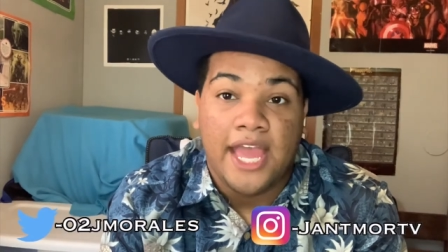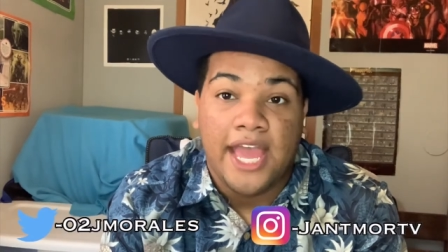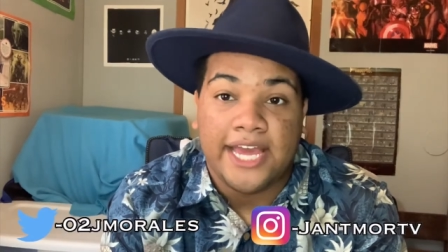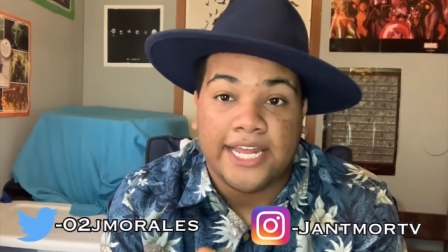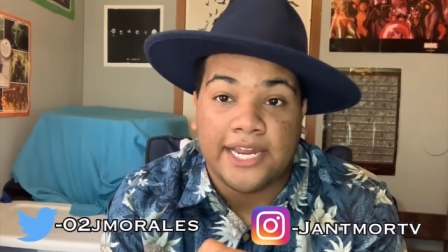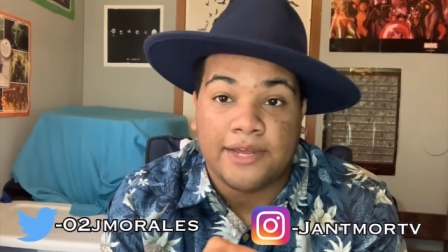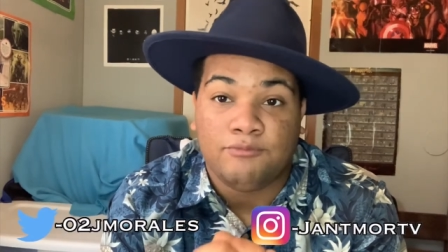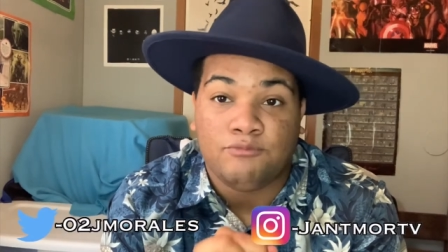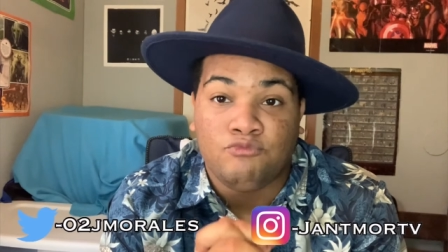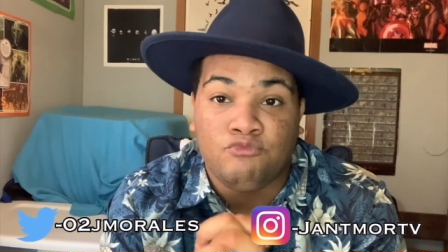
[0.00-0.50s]

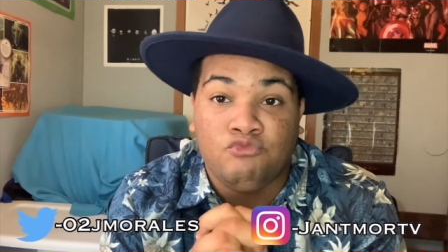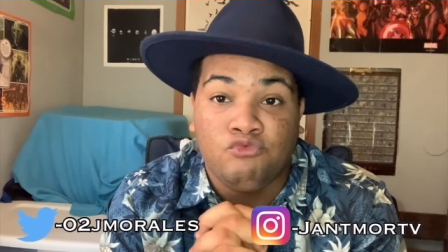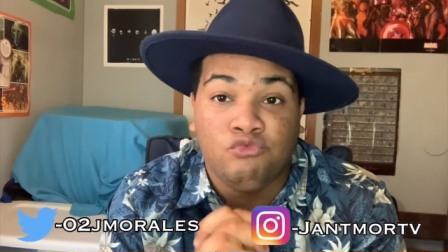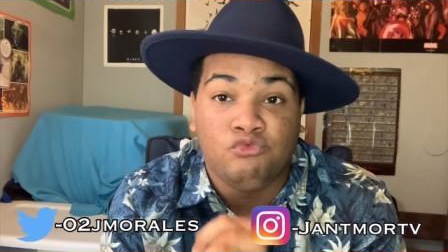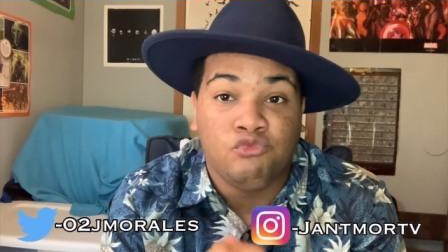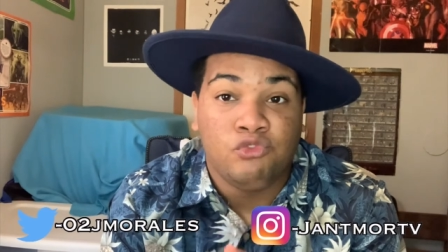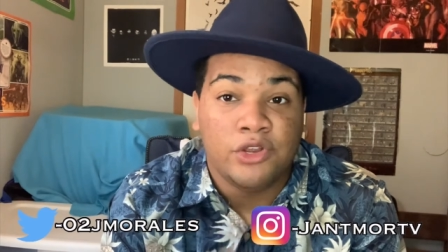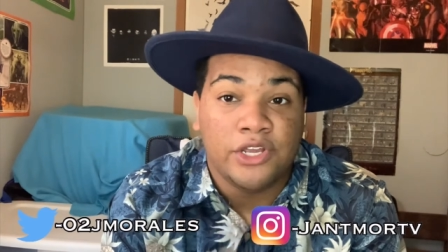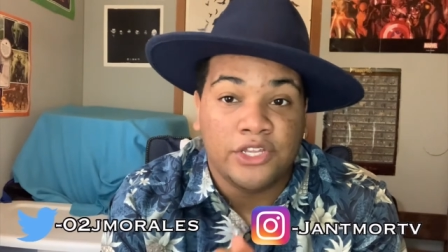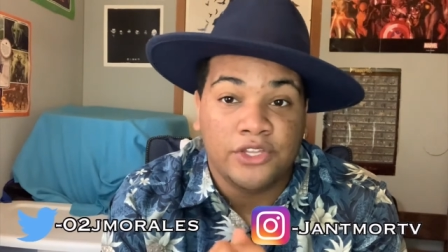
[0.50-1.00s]
And I'm
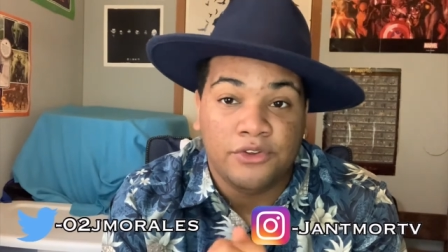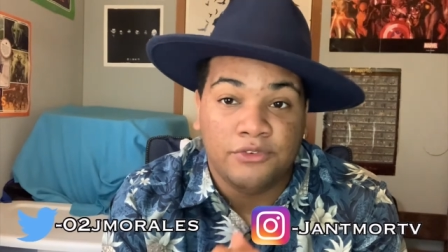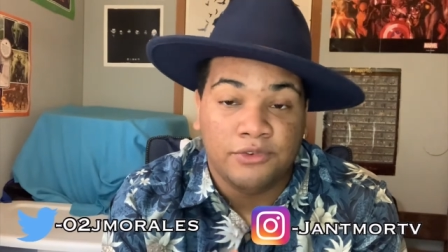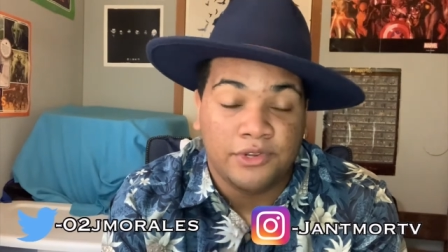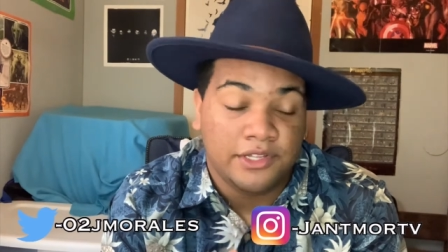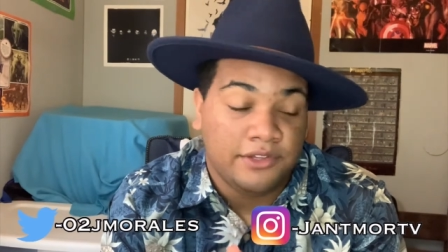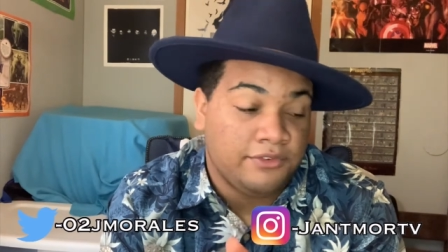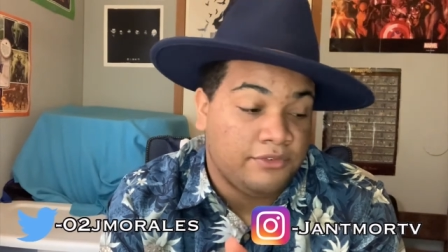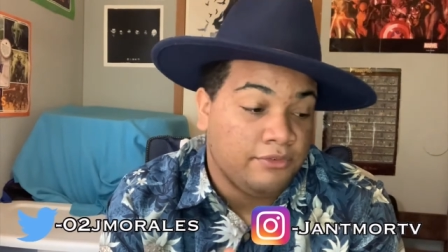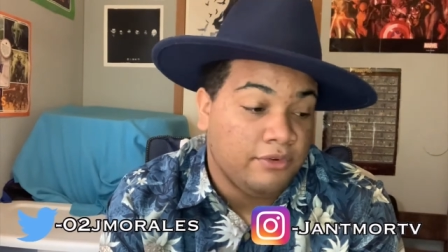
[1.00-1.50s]
really,
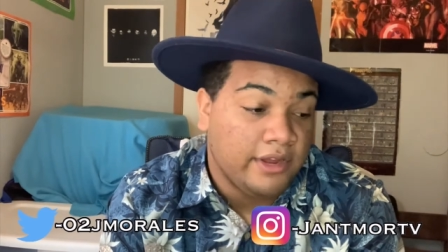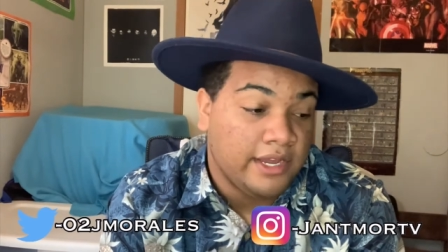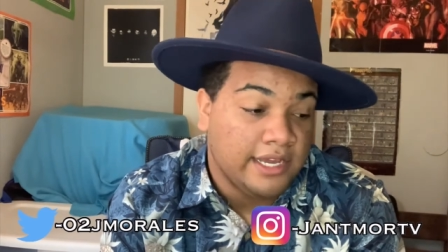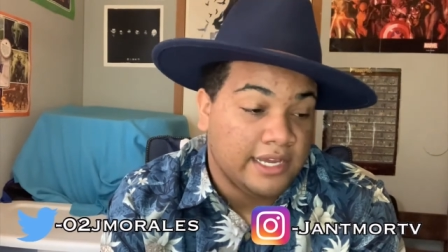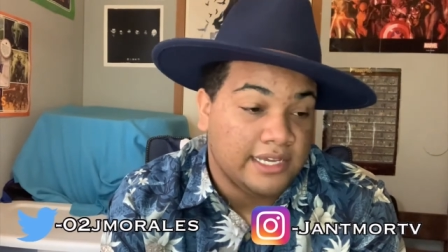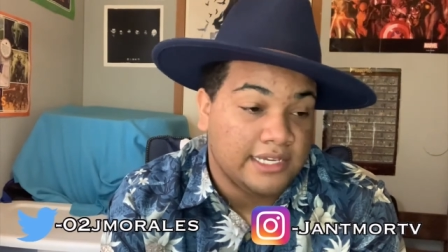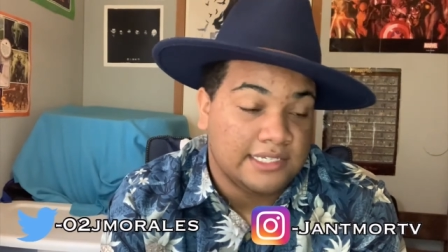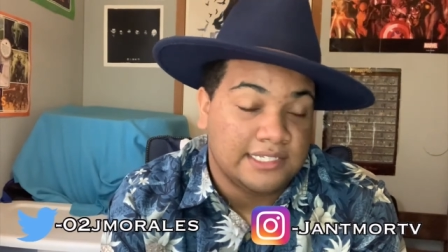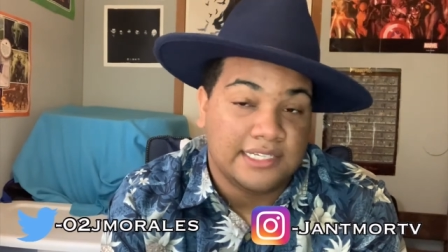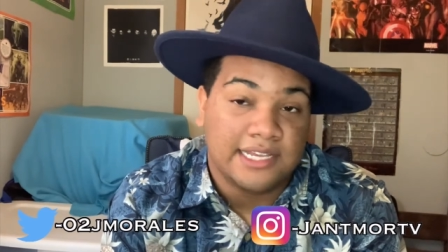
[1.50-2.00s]
really
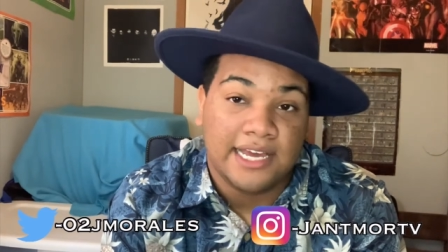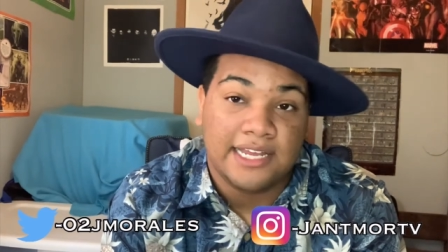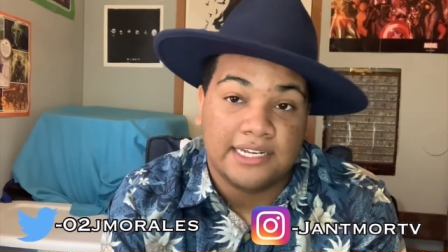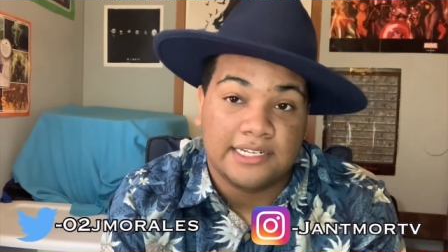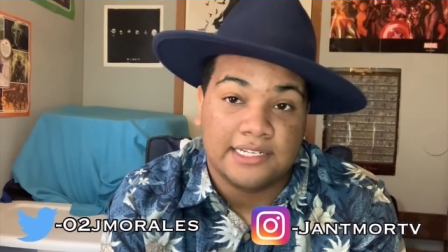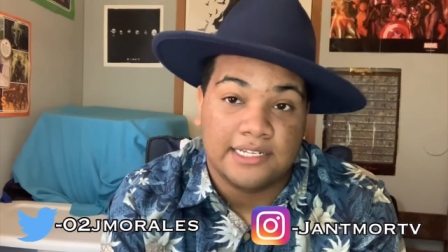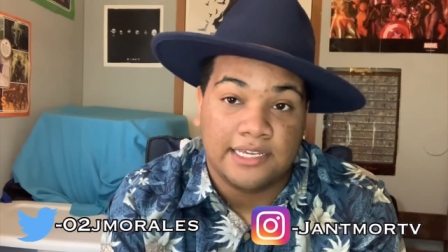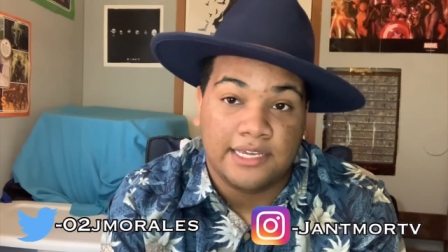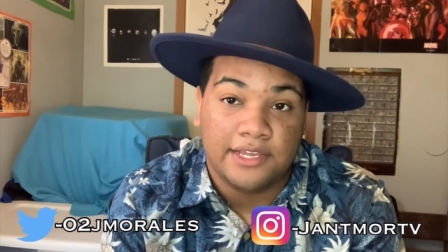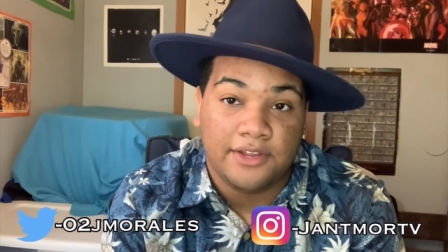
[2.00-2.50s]
freaking
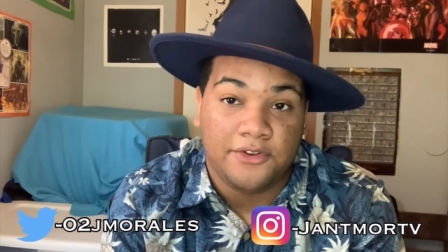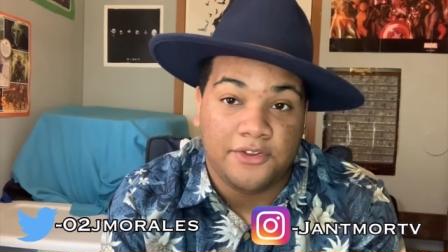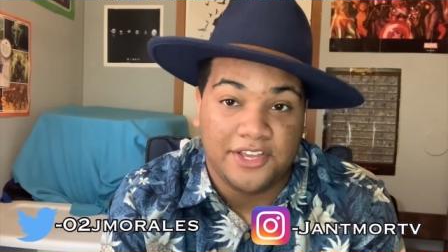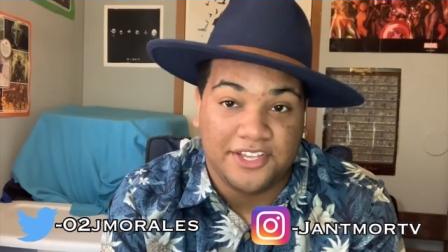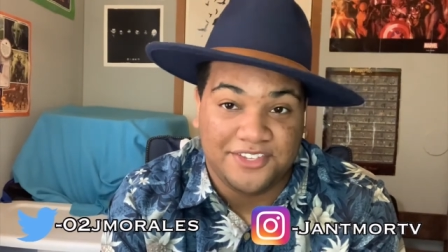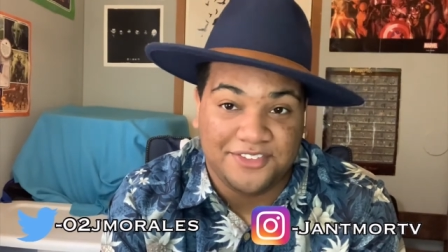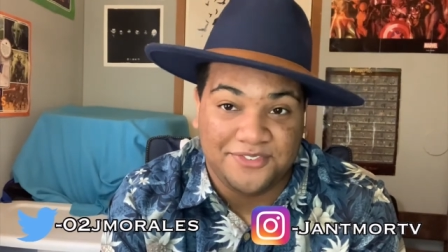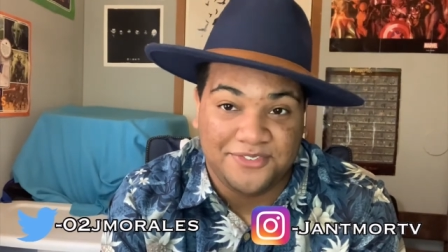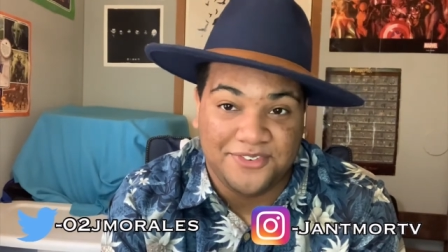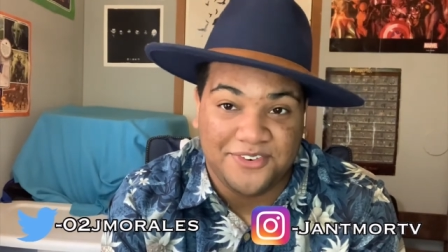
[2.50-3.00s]
excited to hear
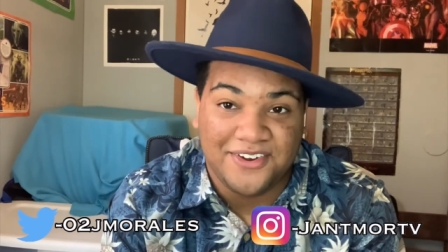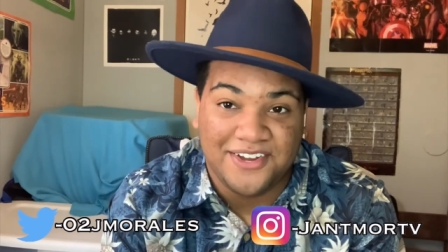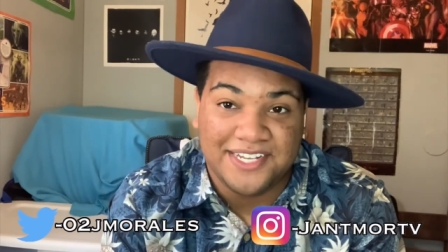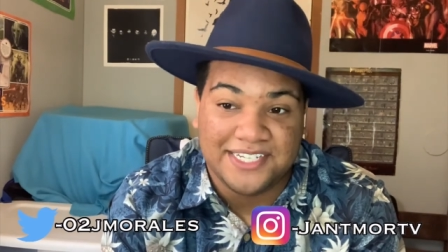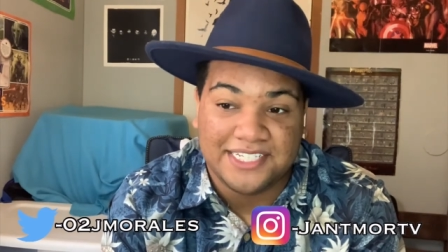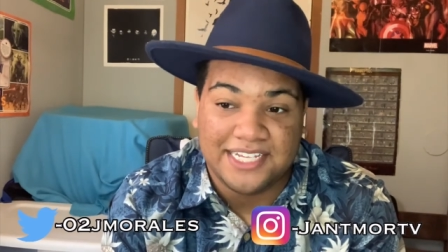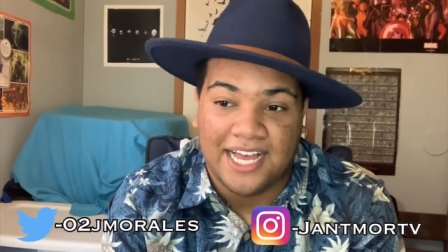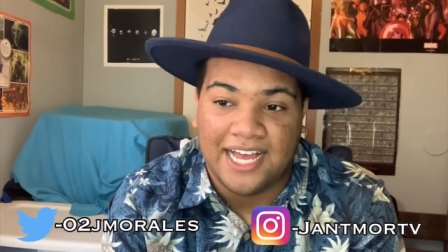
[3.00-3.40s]
his voice.